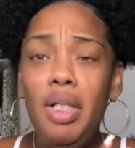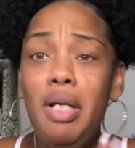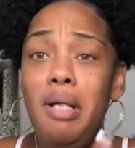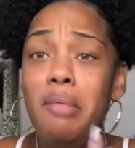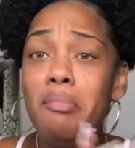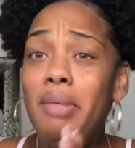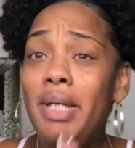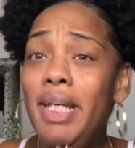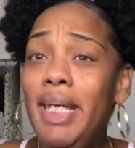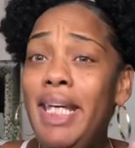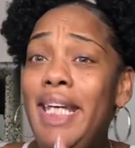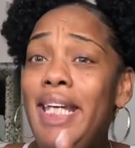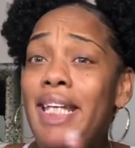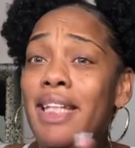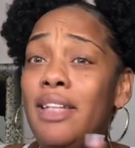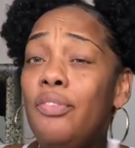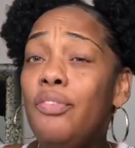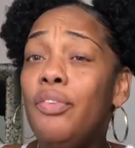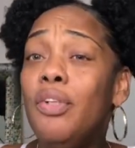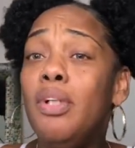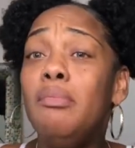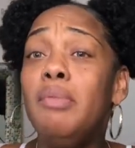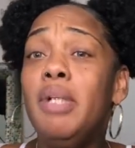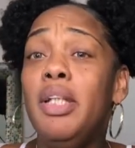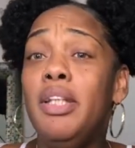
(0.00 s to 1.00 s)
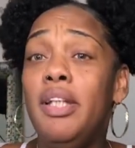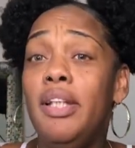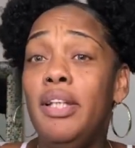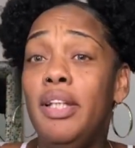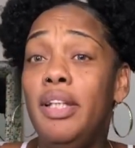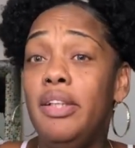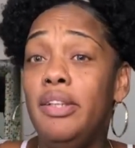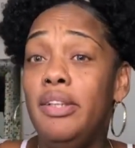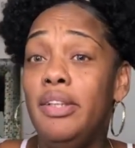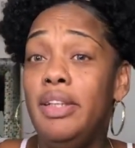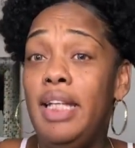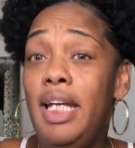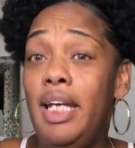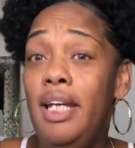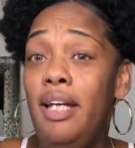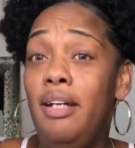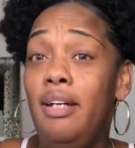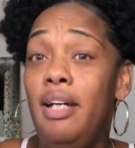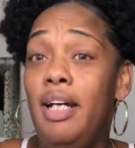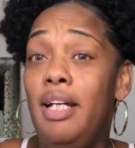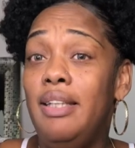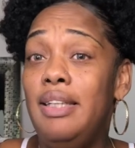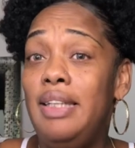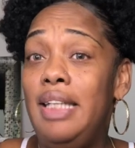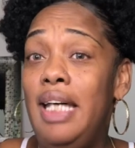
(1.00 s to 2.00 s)
but he's from another little town
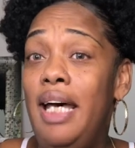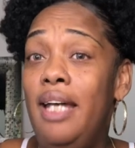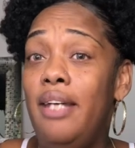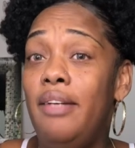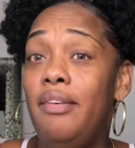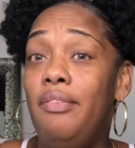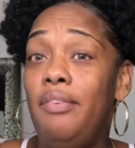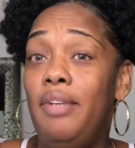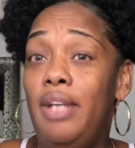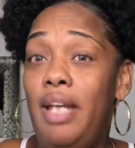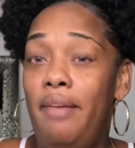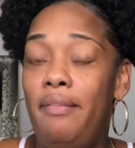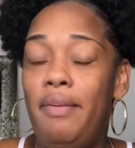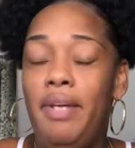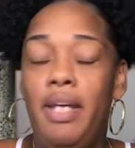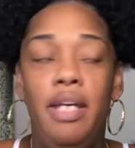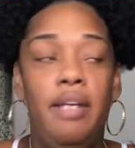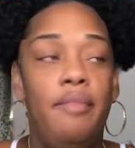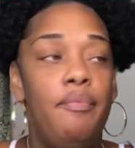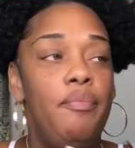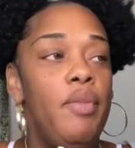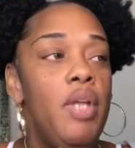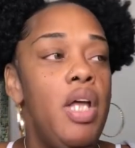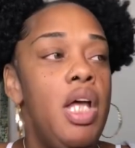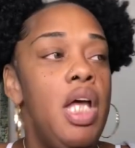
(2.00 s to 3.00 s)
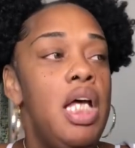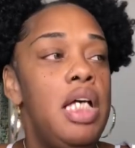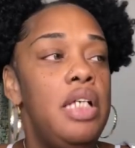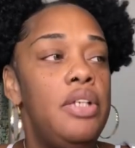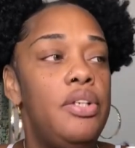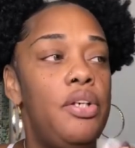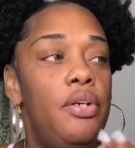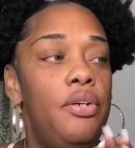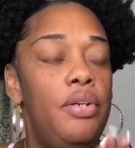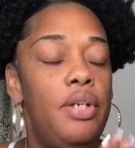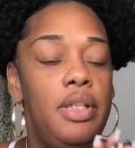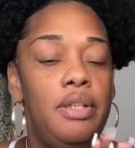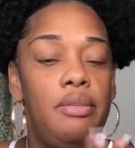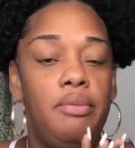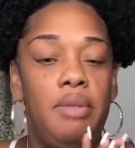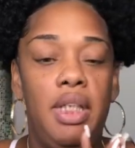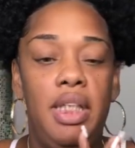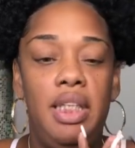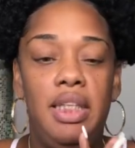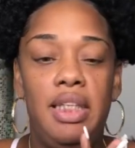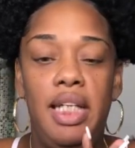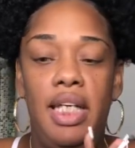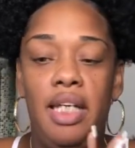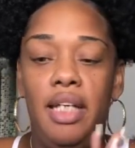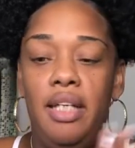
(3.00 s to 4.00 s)
outside of Lafayette. So that's what
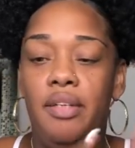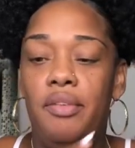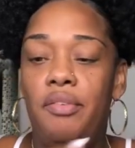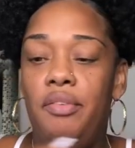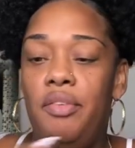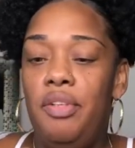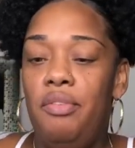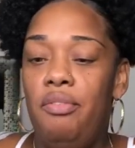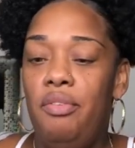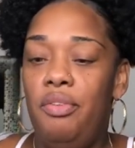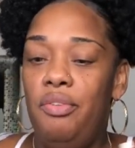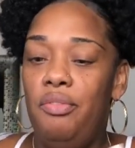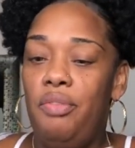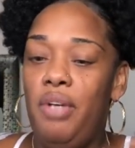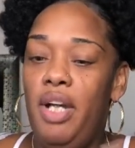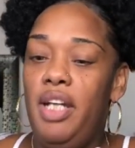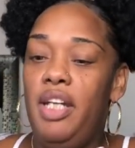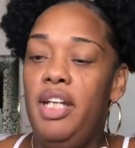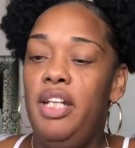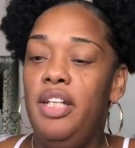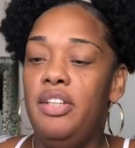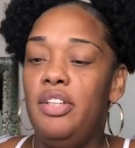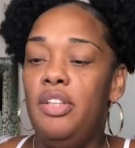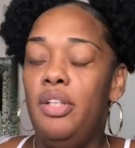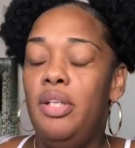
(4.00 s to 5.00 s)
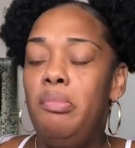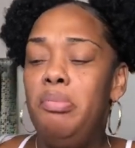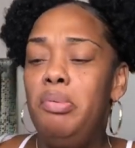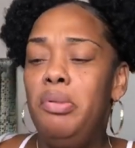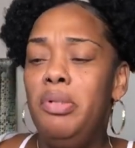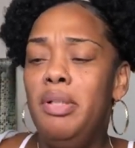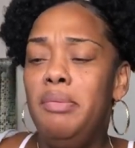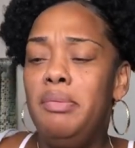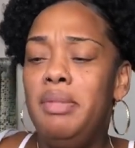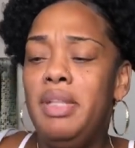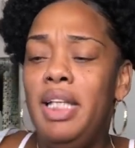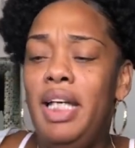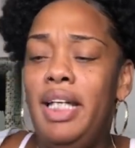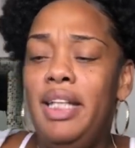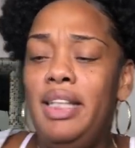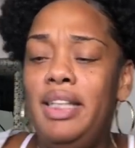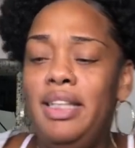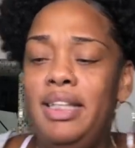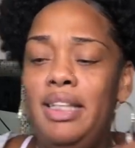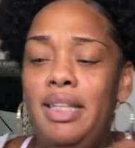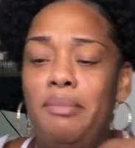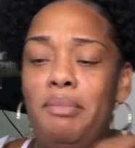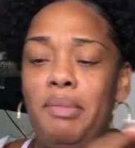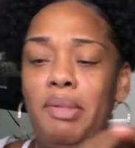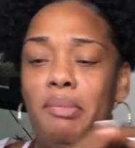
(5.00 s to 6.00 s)
he's saying right here. So he pulled up to like this
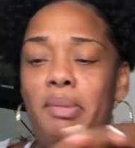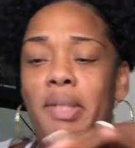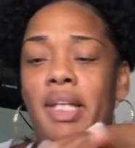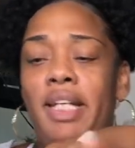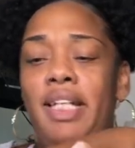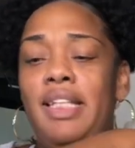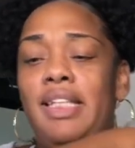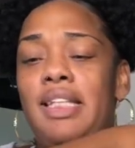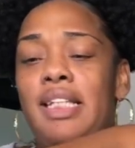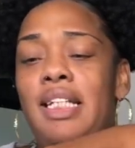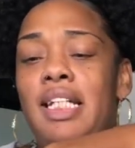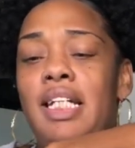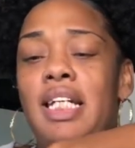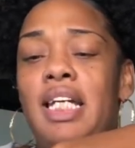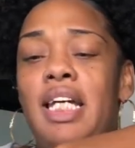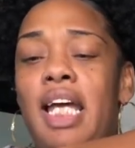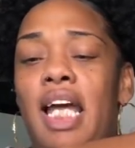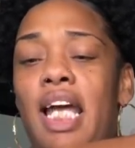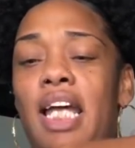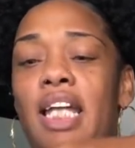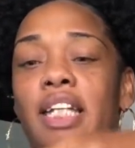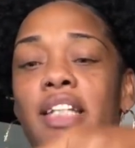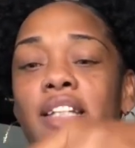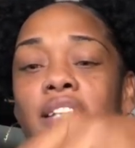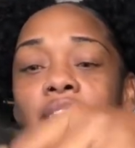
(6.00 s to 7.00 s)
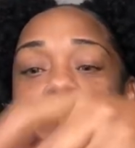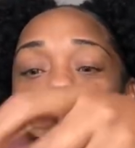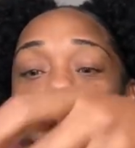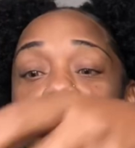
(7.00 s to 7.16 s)
empty place and it's a